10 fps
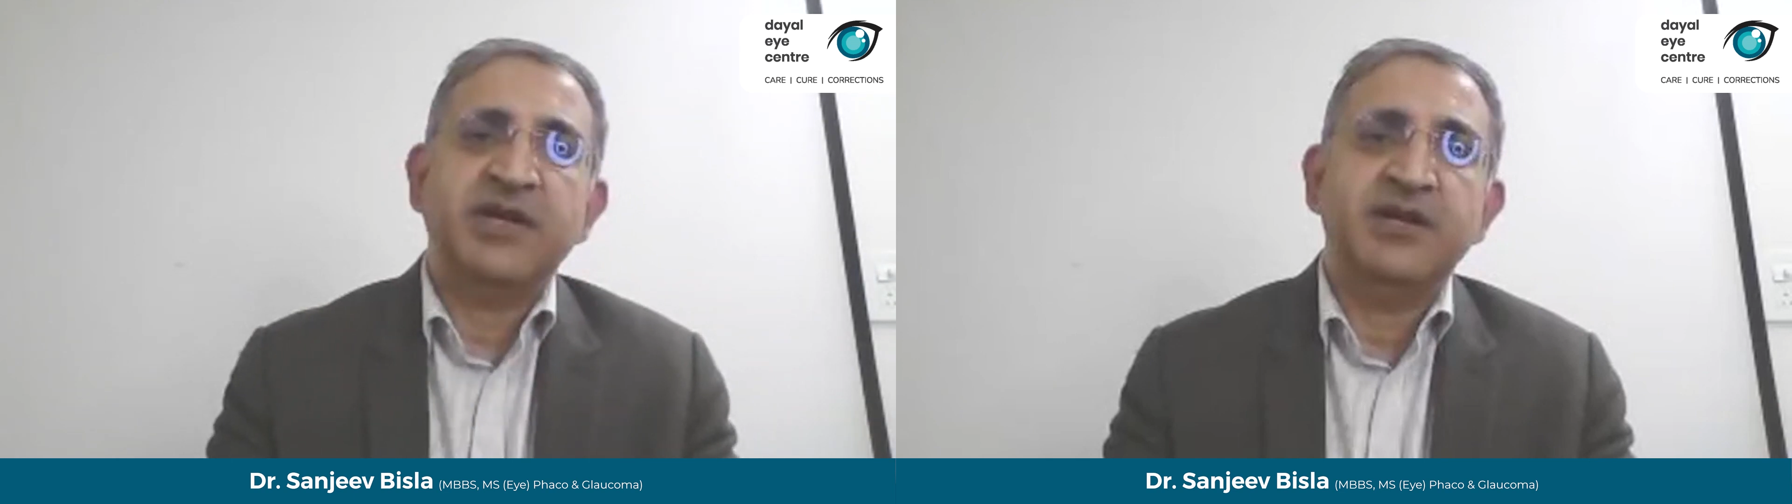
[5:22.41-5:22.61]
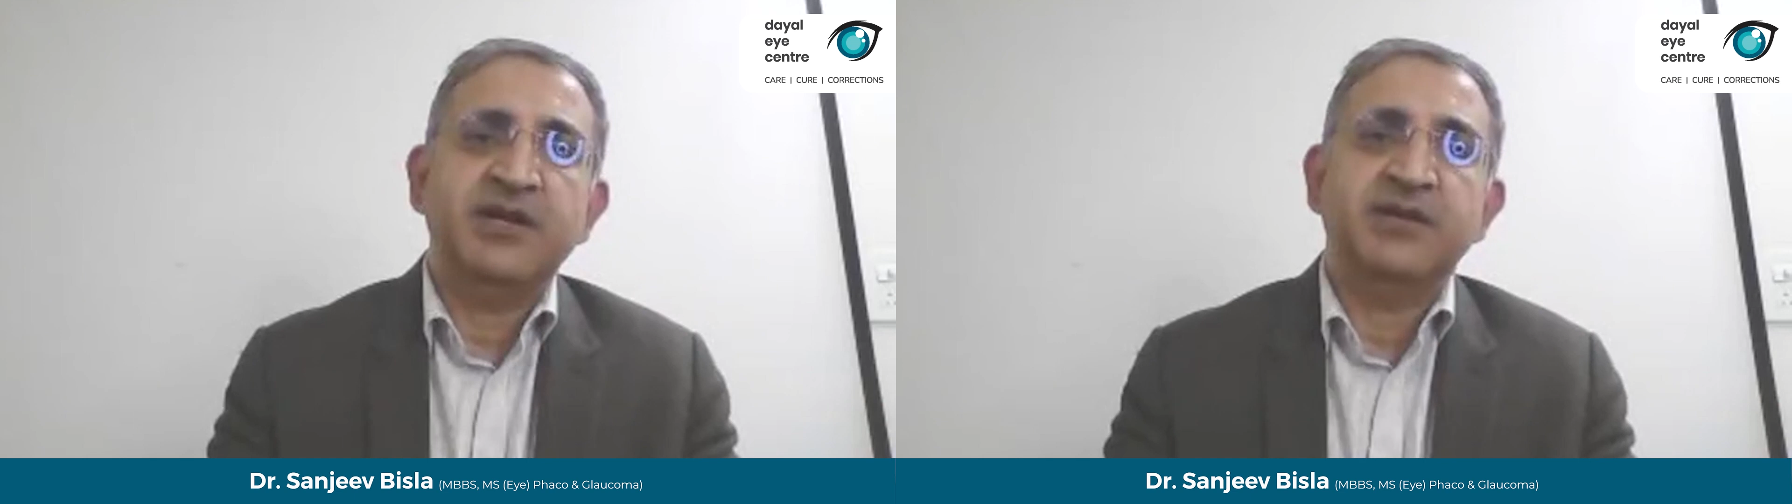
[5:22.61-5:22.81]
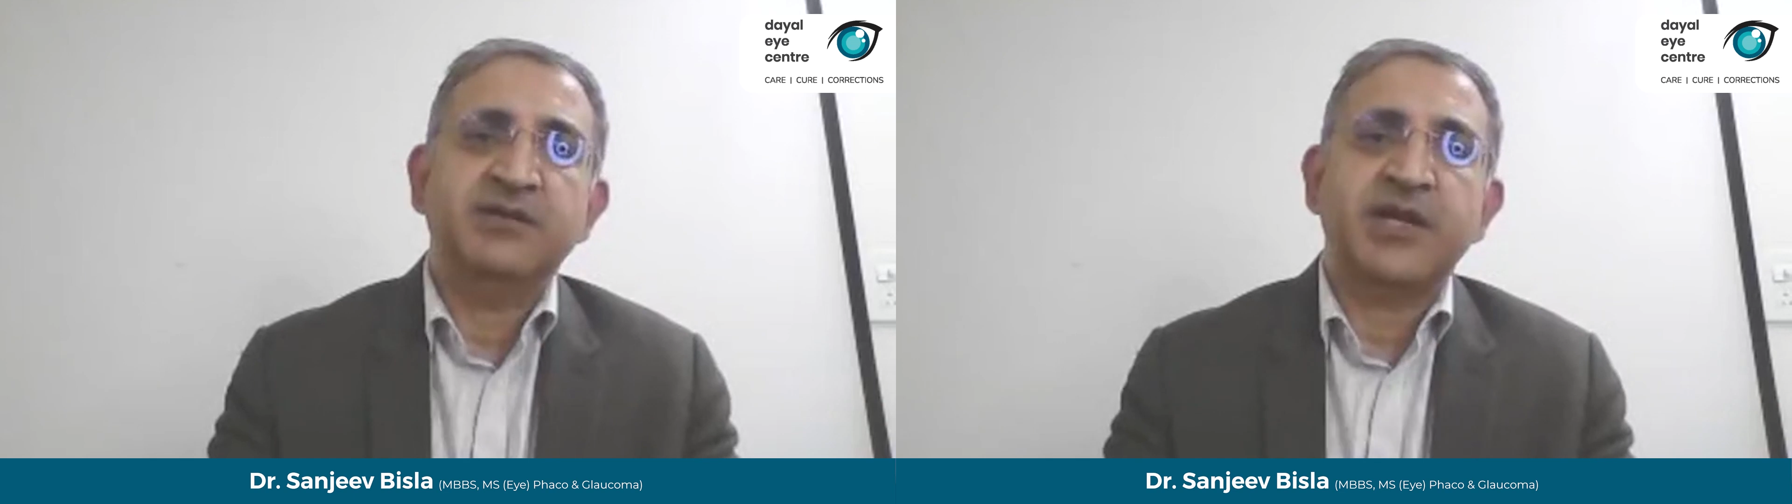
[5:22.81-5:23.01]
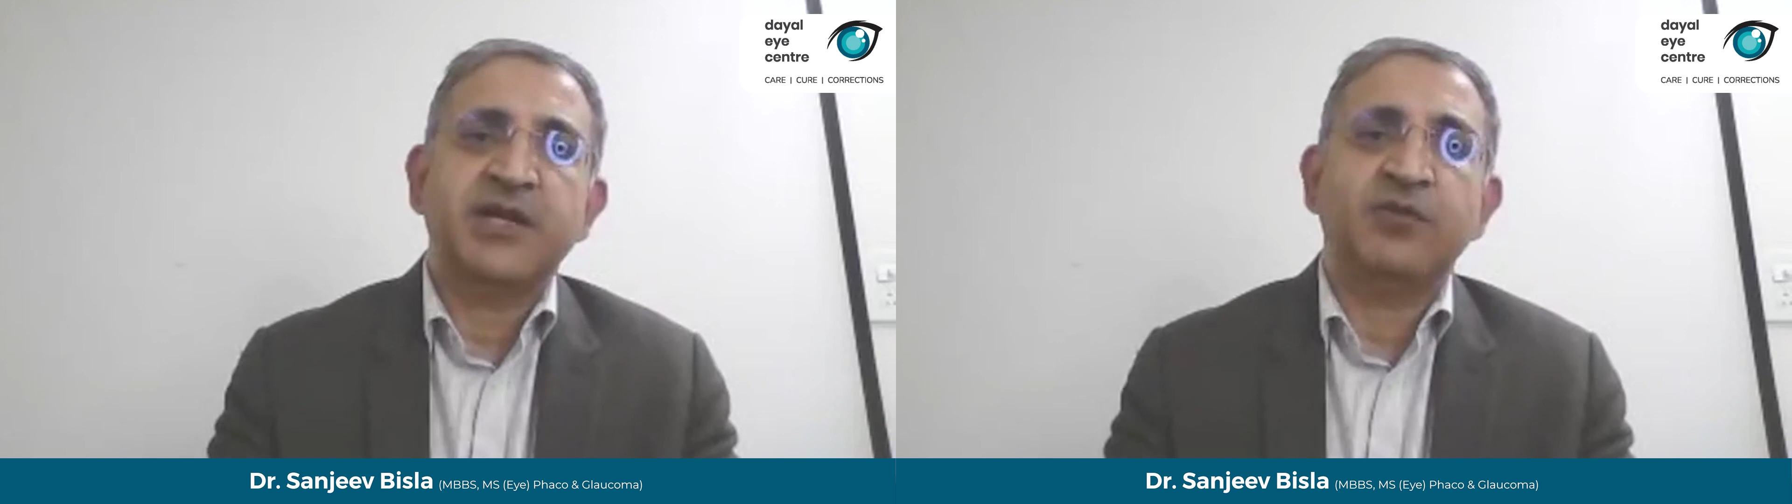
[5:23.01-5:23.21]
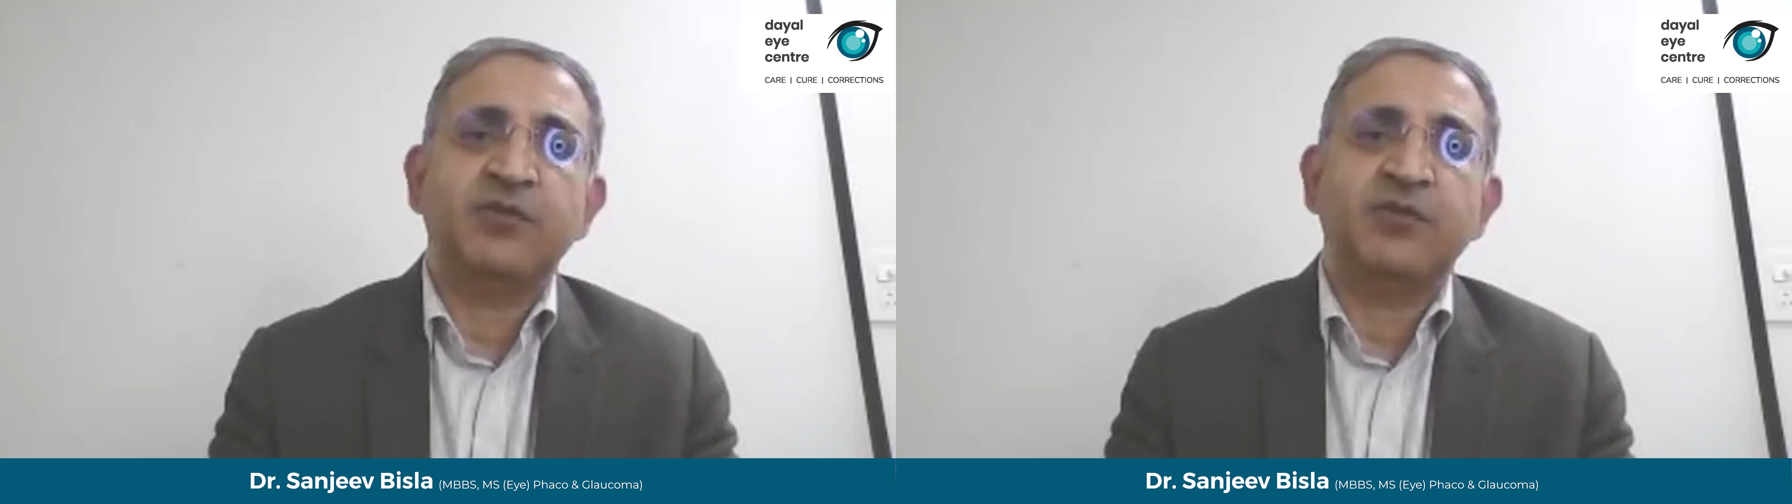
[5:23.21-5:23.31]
can